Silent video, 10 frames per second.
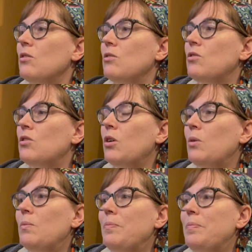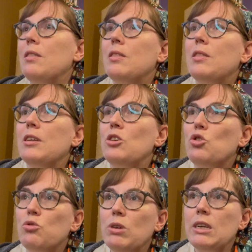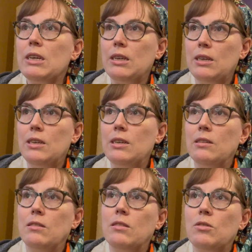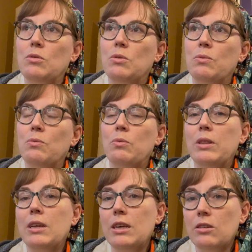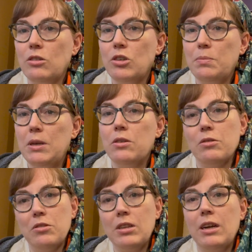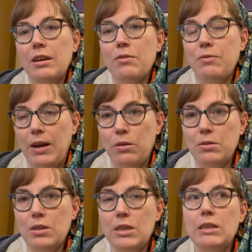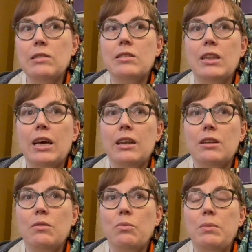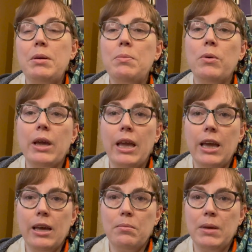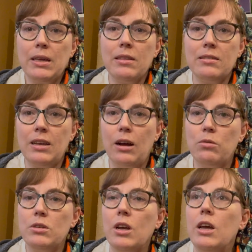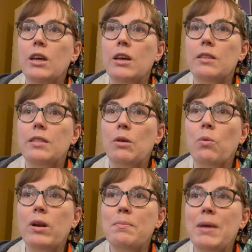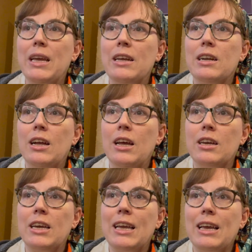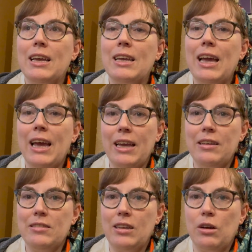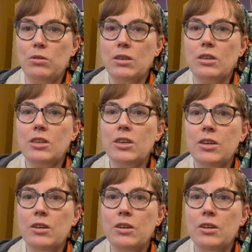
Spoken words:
So the trick is with English speakers that I have found is that when people can't make the sound, they want to make it a K sound, a K.